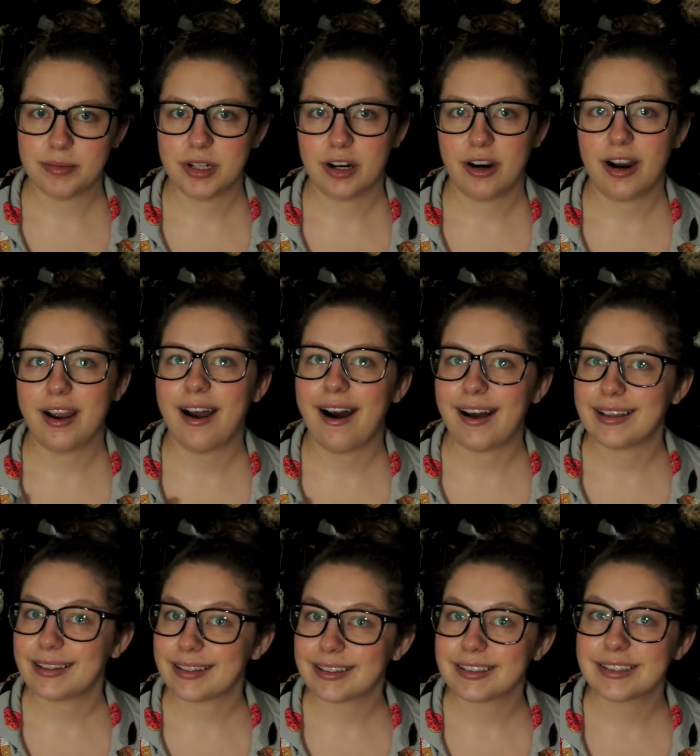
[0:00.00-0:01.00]
to her, I
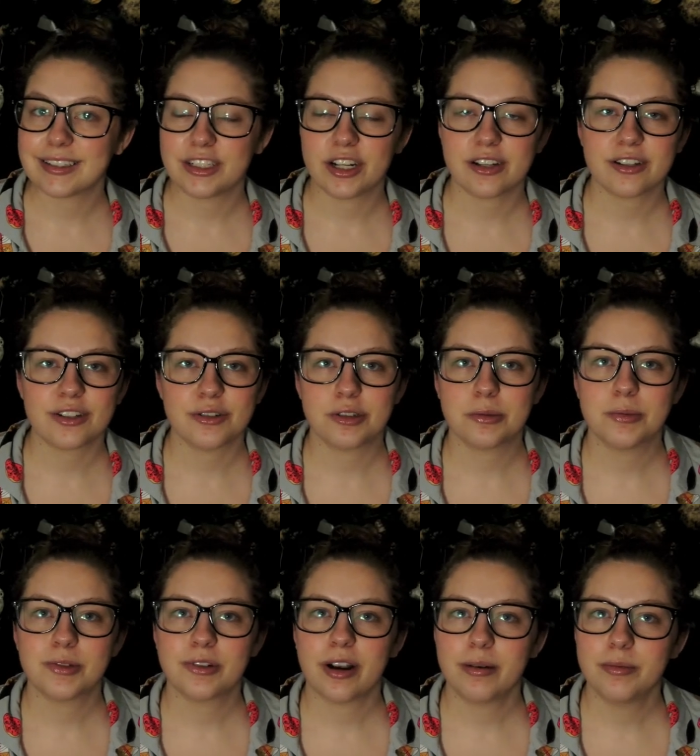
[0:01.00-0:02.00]
highly suggest you
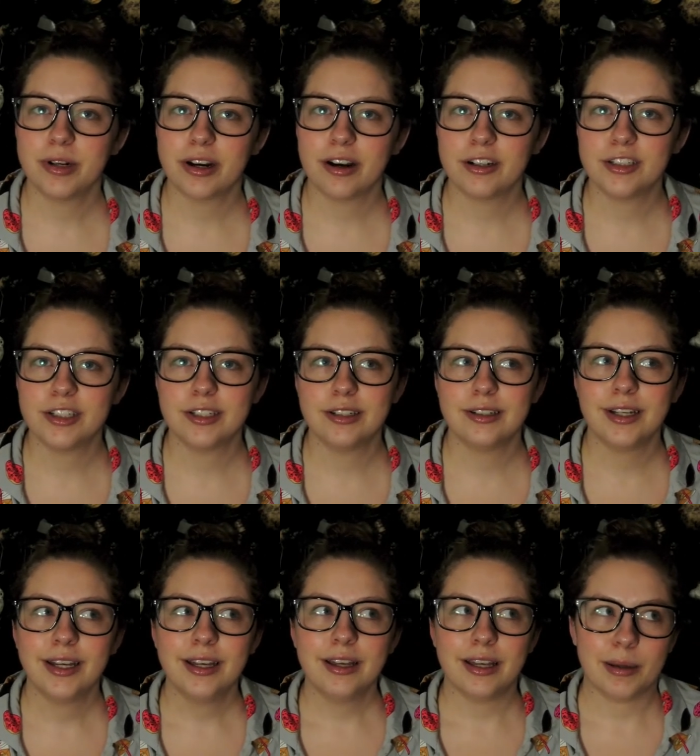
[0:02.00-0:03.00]
subscribe to her. She,
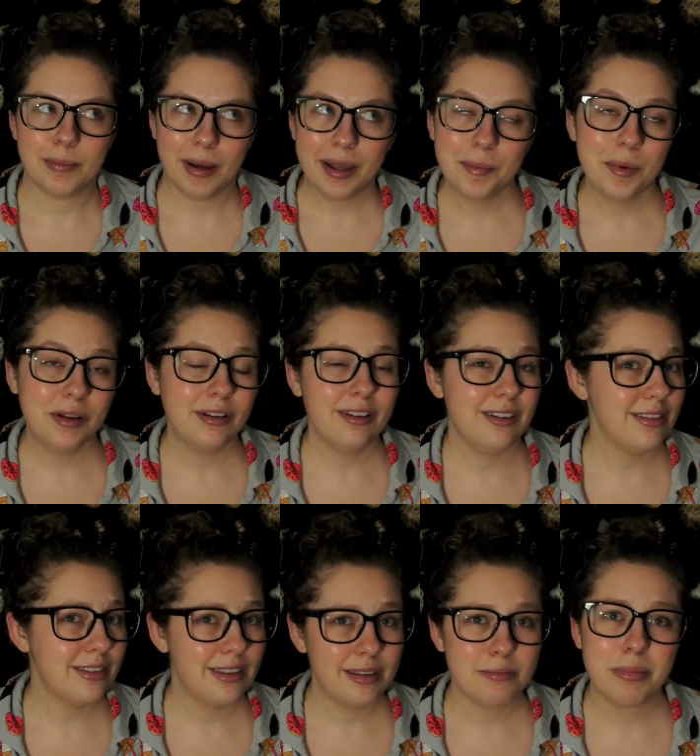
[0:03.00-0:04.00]
in my opinion, is
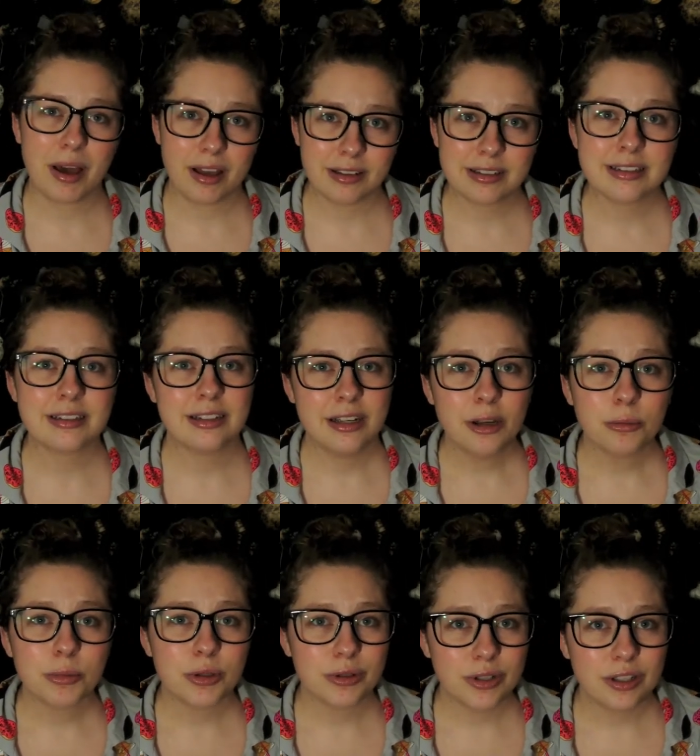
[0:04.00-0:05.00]
the best
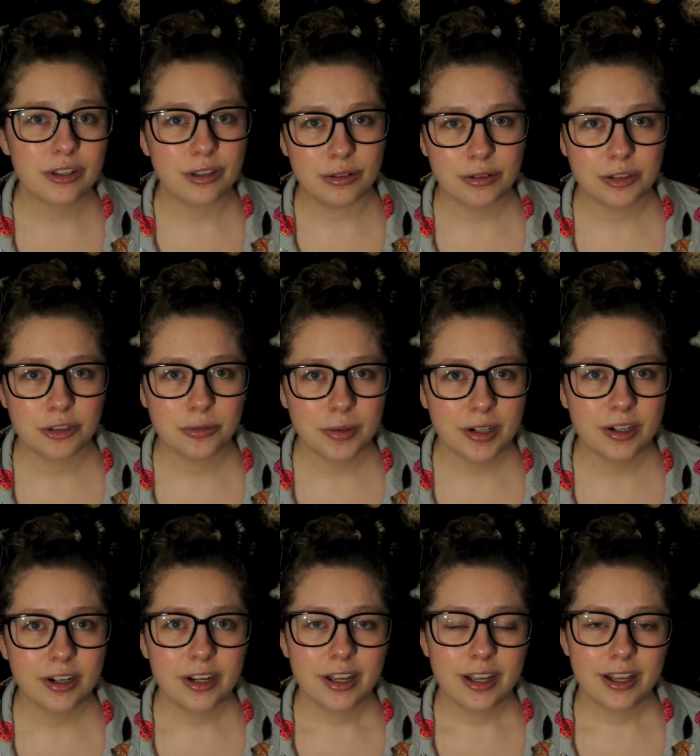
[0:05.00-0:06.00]
beauty YouTuber,
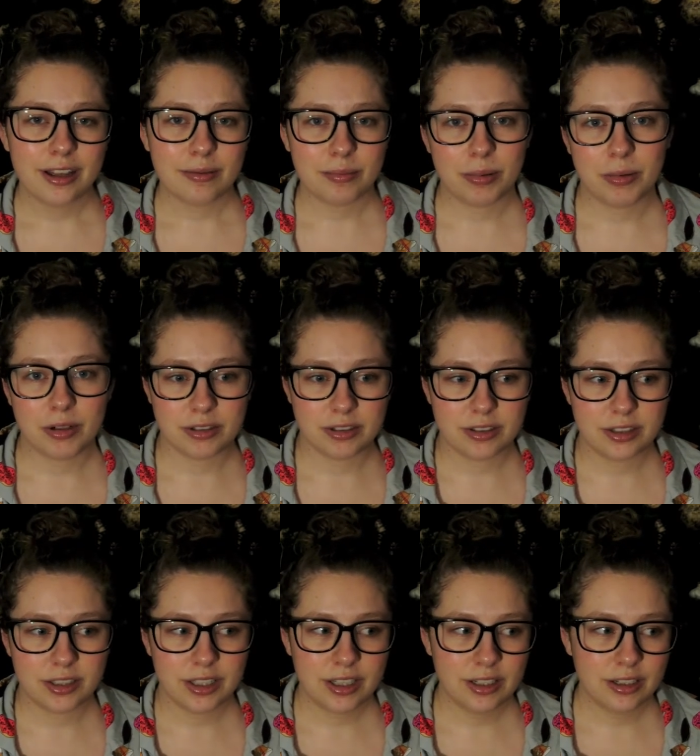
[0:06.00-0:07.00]

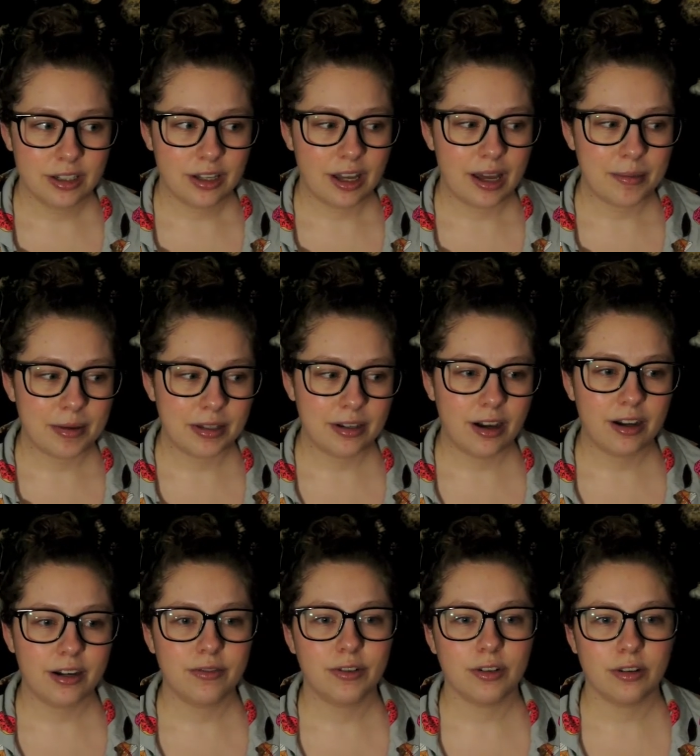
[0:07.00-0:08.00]
personally. I mean, not
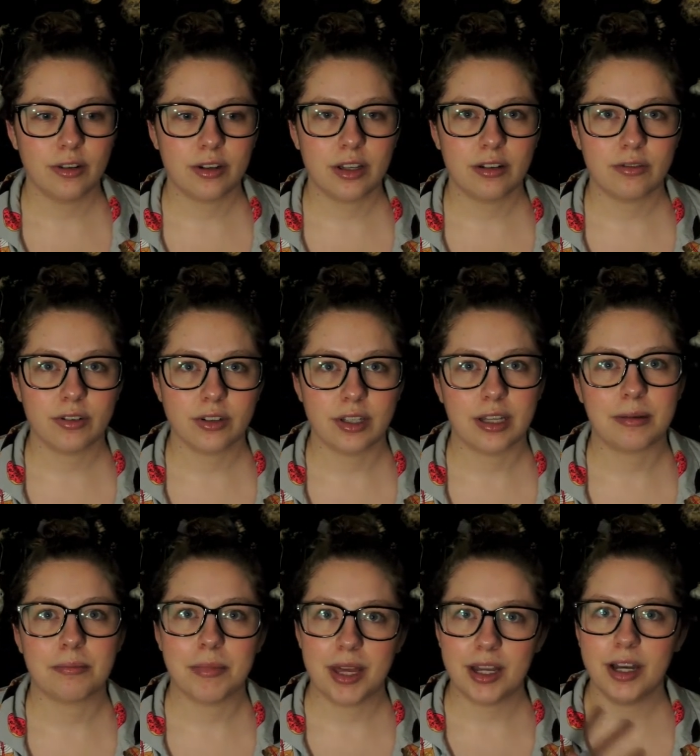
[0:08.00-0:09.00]
if you're looking for, like,
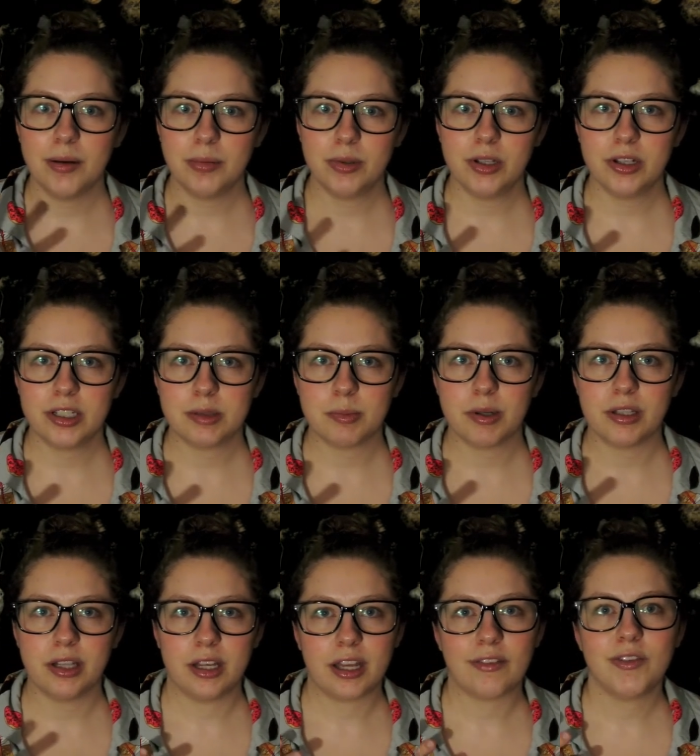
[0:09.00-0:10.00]
makeup looks, but,
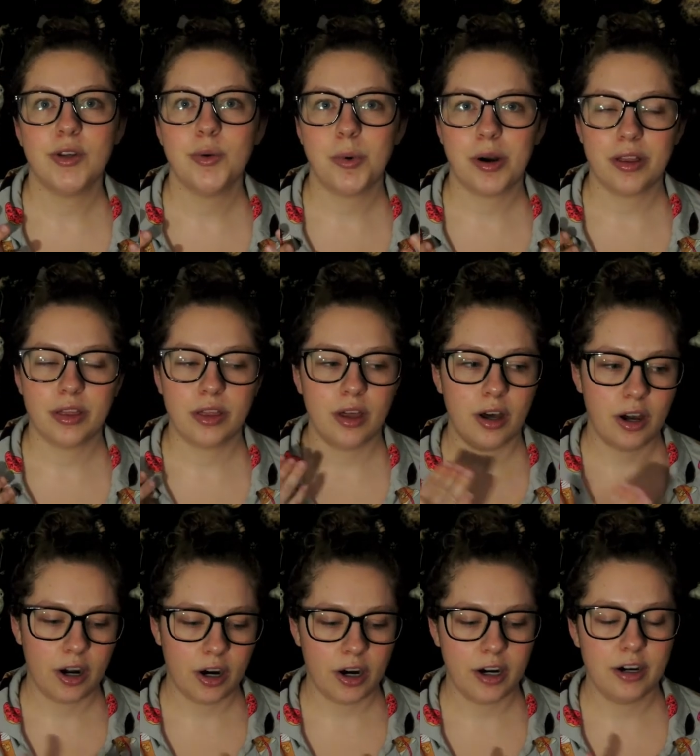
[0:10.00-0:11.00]
like, if you want the
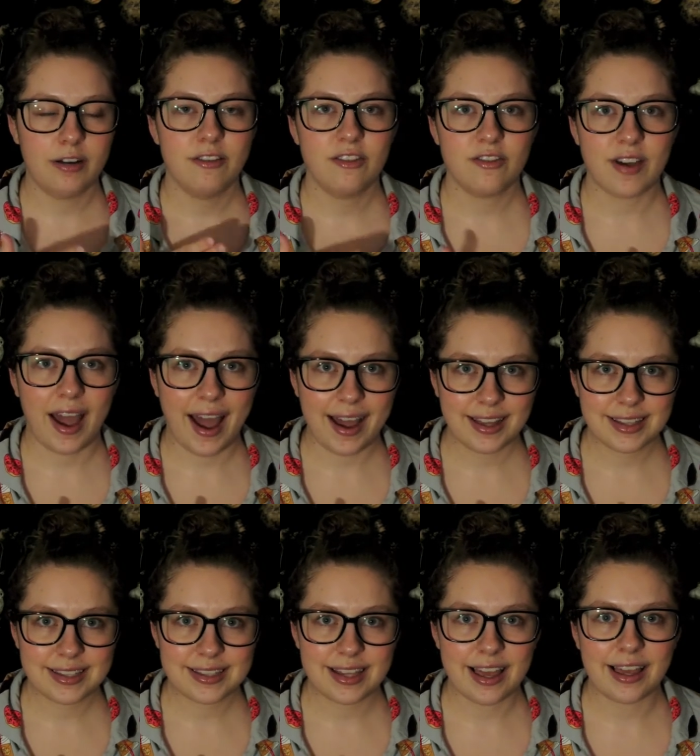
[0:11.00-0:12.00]
hard
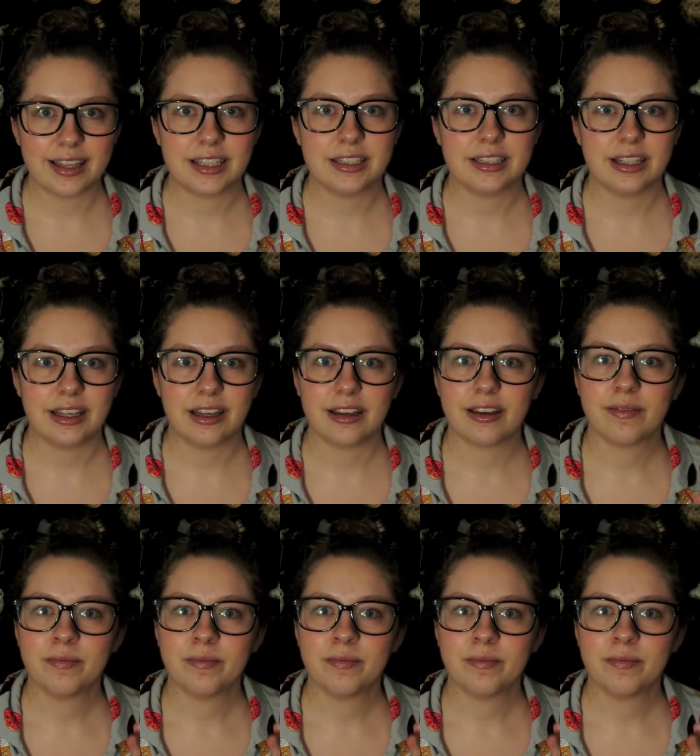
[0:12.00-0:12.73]
facts and, like,